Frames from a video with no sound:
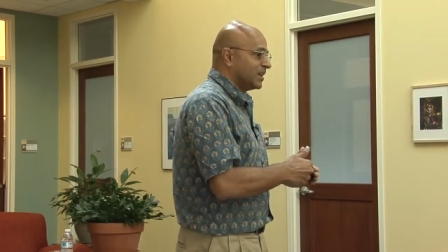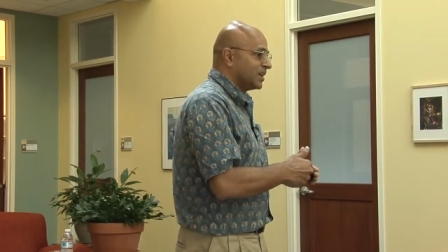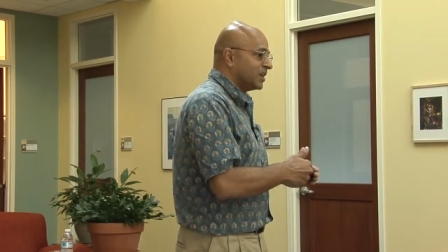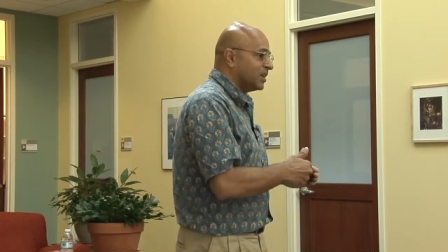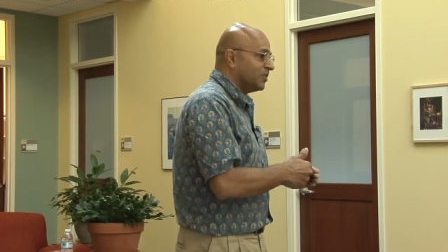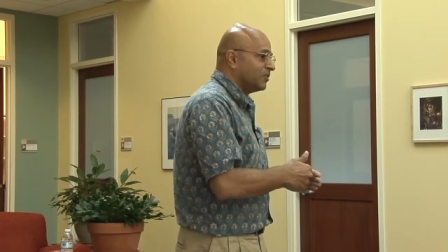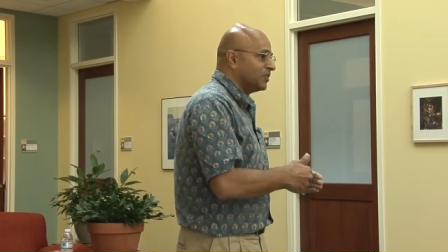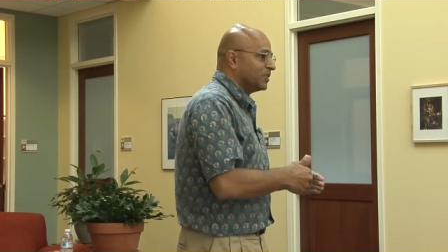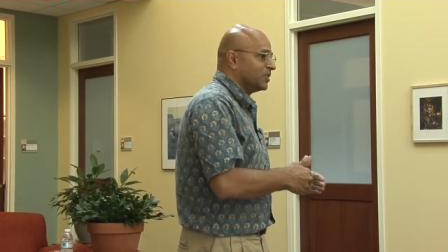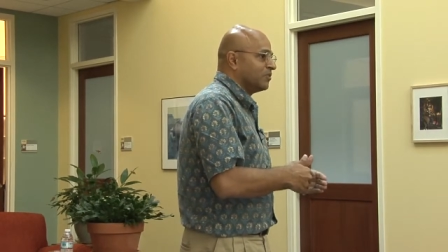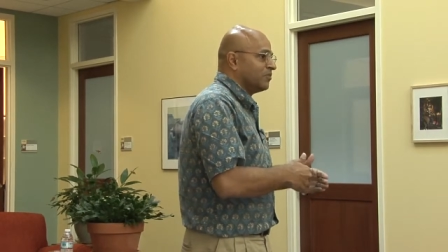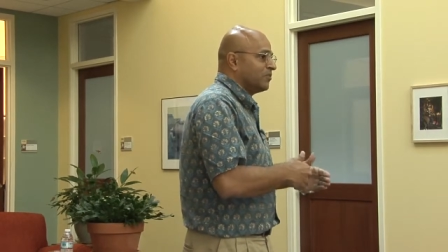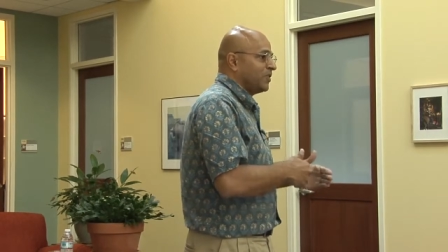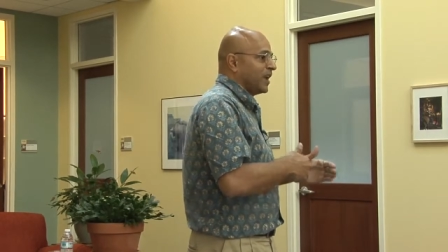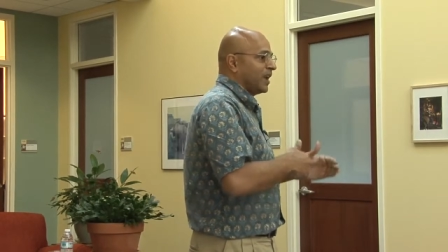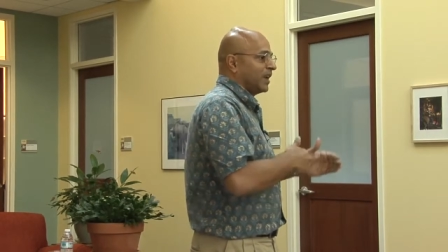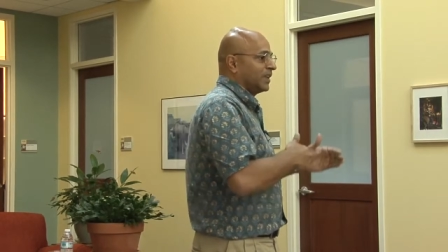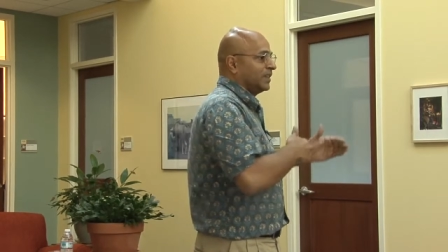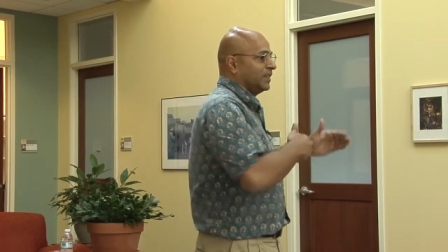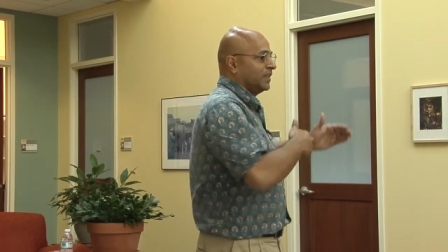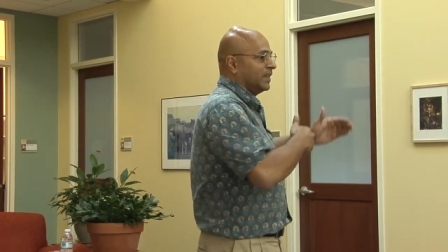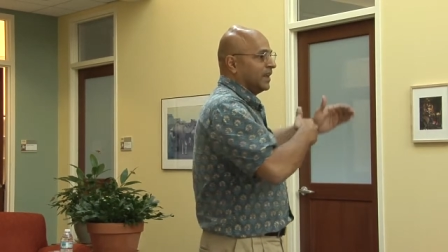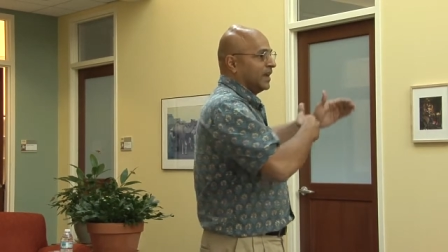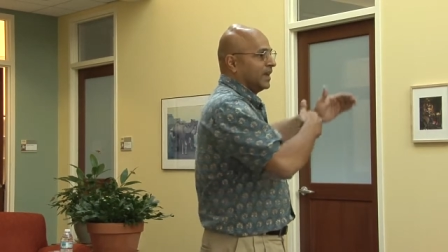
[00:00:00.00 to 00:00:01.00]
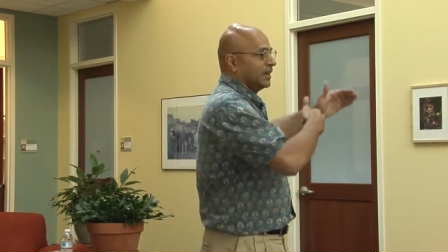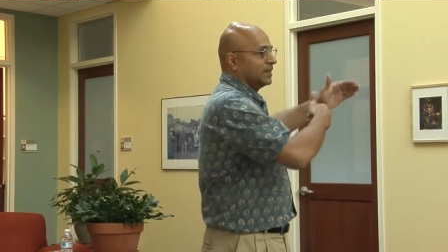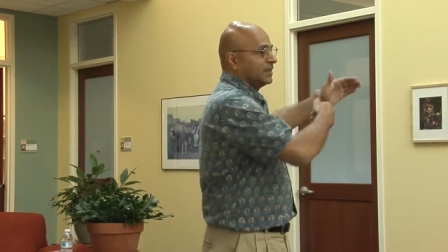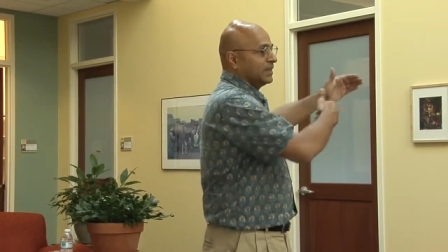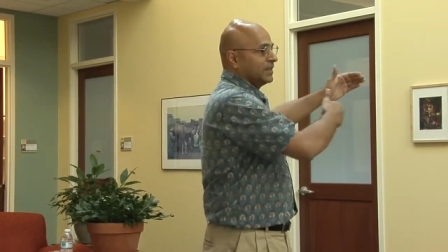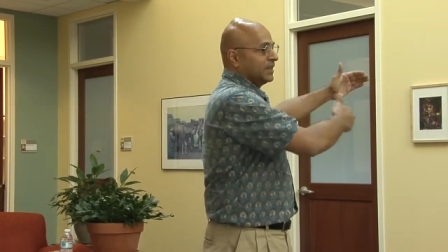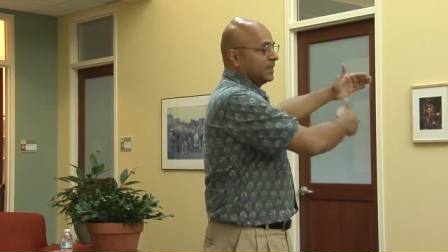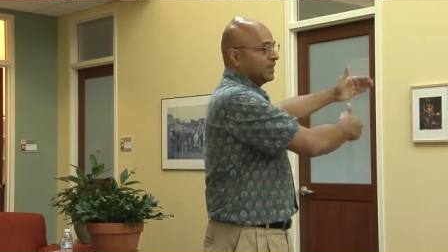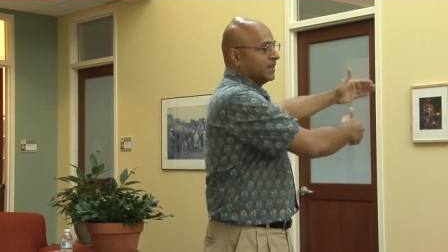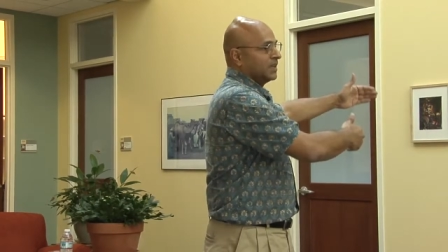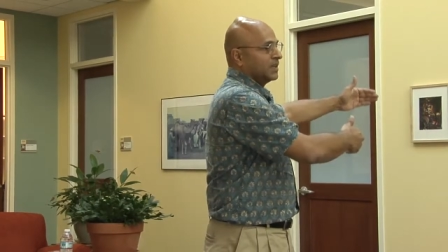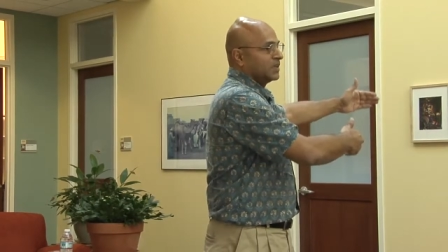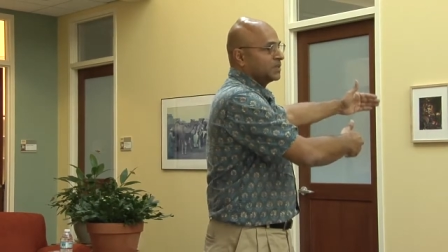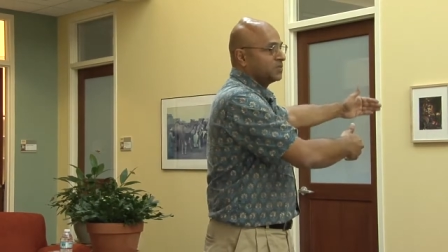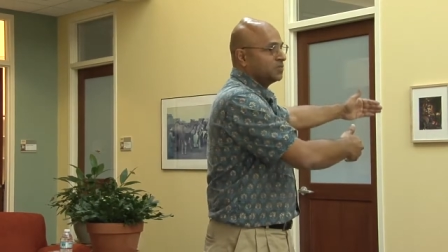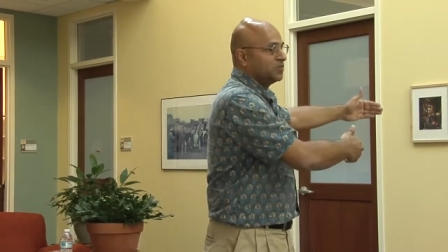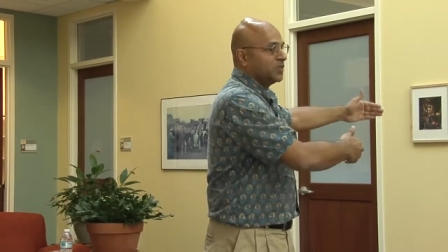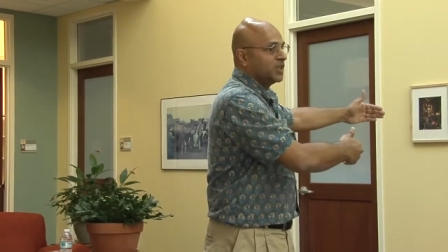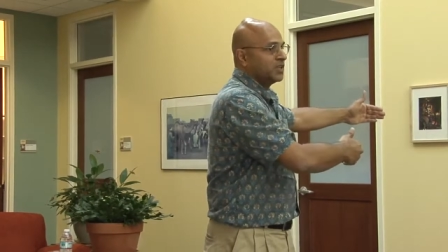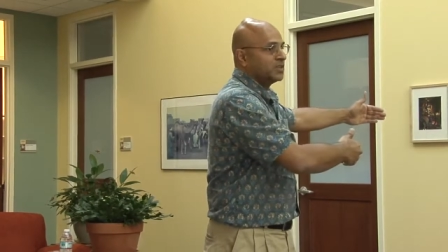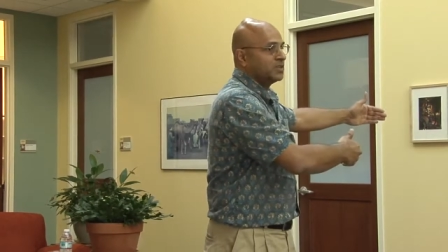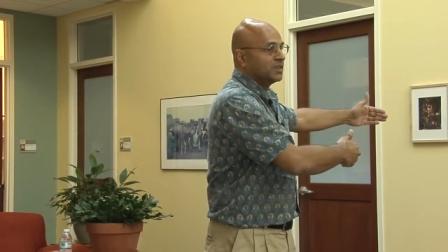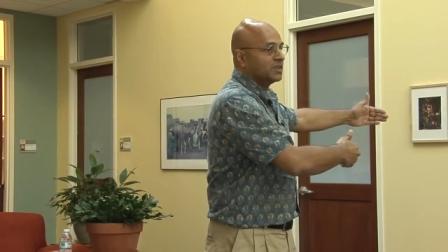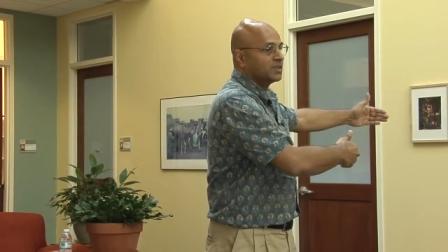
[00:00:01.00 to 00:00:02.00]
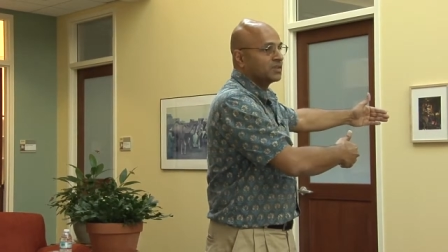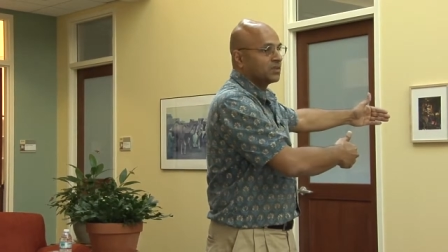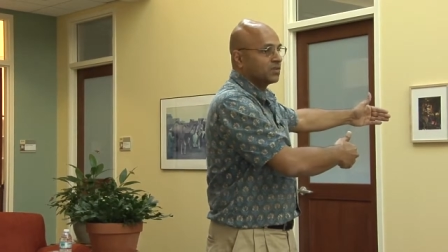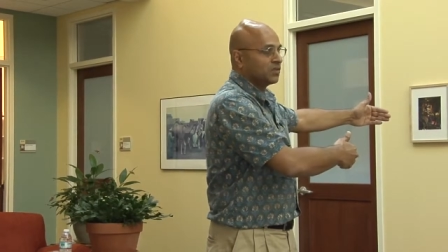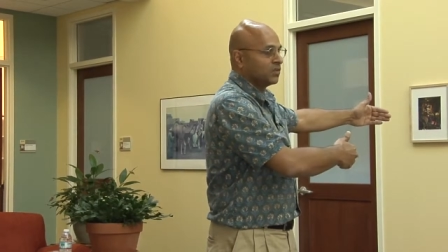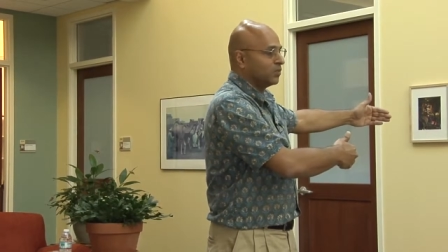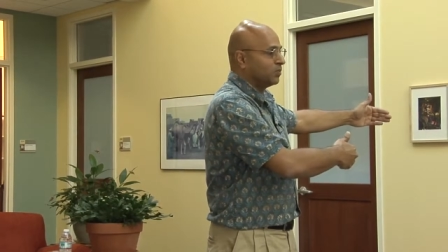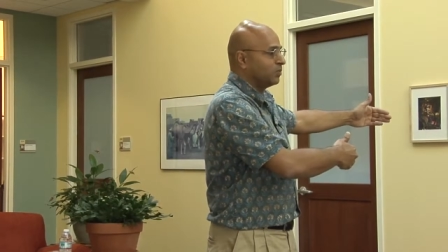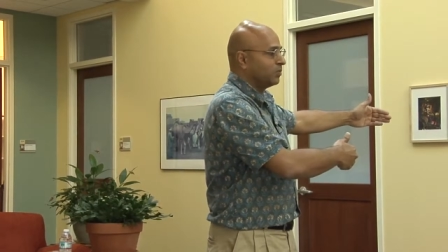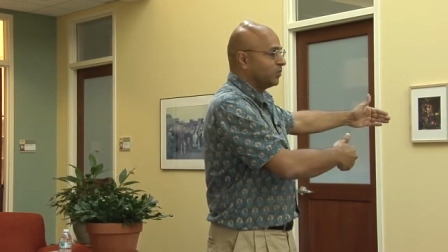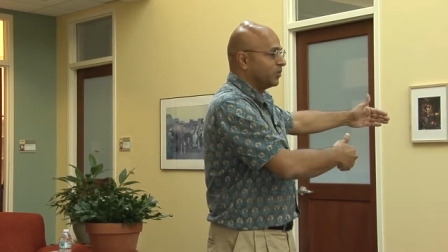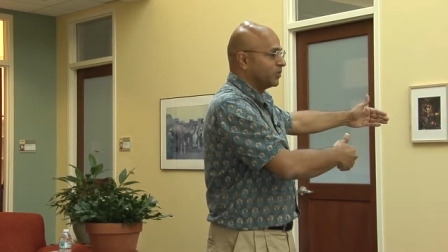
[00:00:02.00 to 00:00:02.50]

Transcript: given the fact that his business group